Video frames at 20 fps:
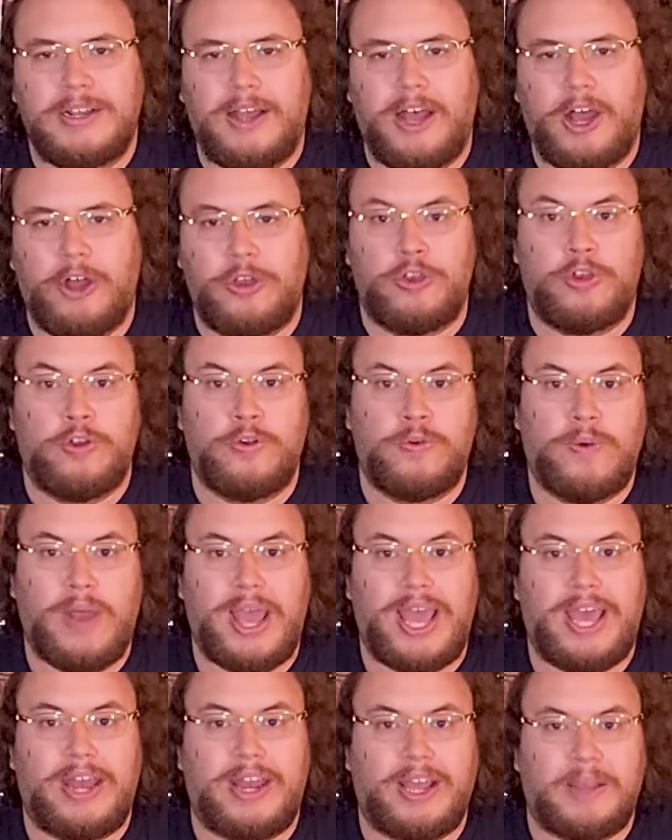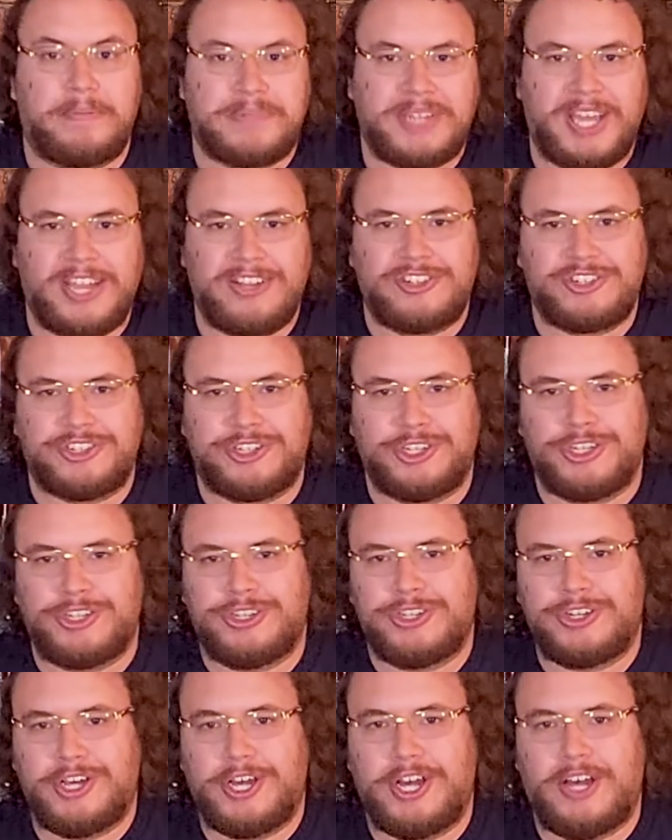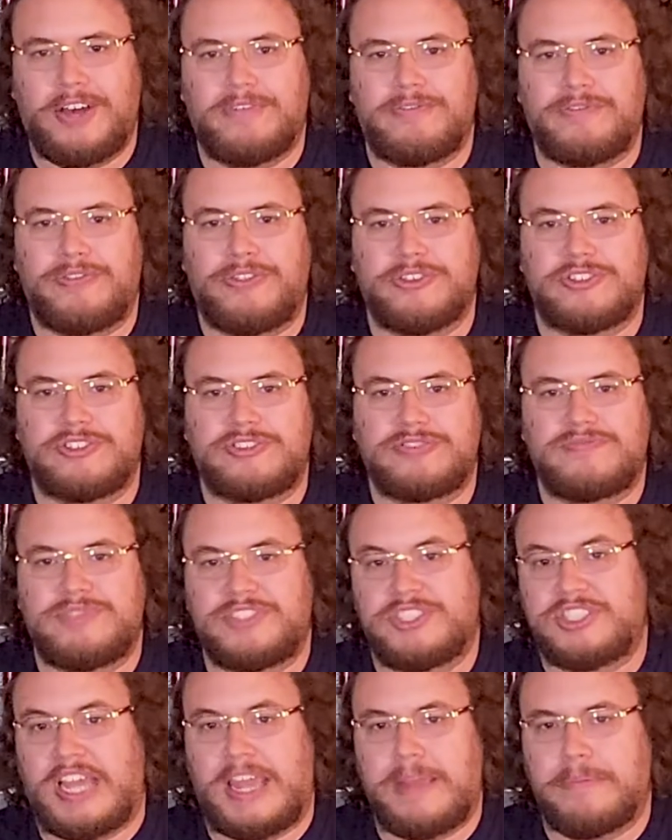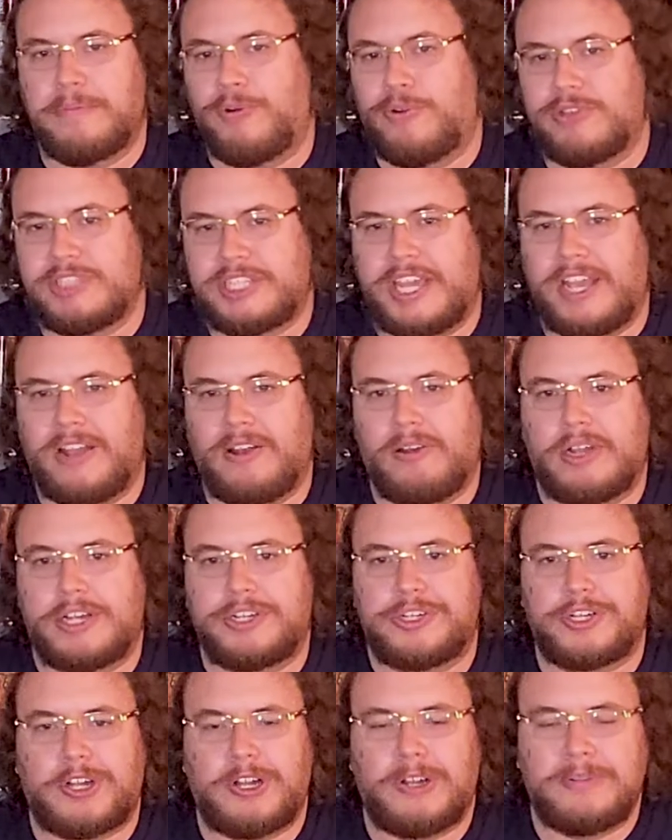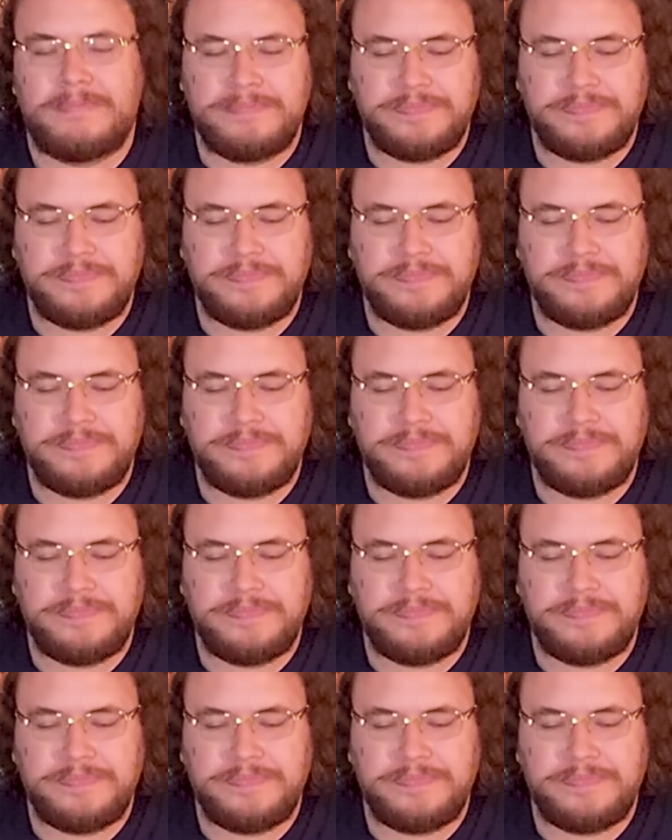a new adaptation of the same old character.